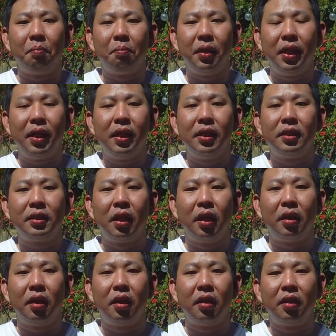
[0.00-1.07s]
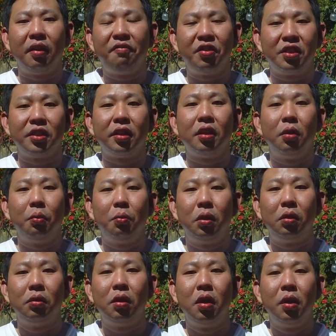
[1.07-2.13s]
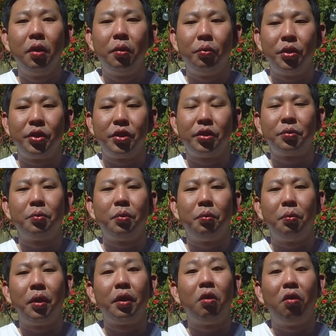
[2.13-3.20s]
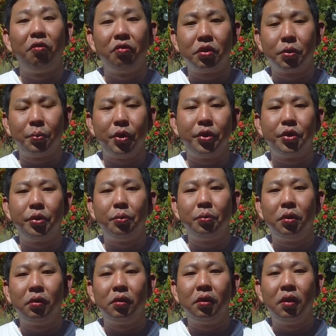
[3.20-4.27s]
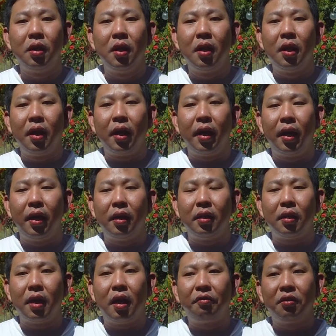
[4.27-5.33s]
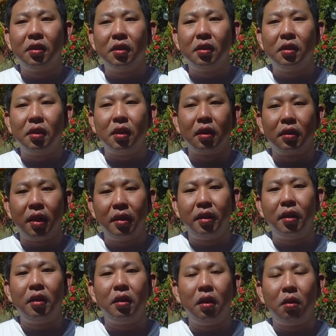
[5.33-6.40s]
beings and non-physical world, which is what we call spiritual world. And after attending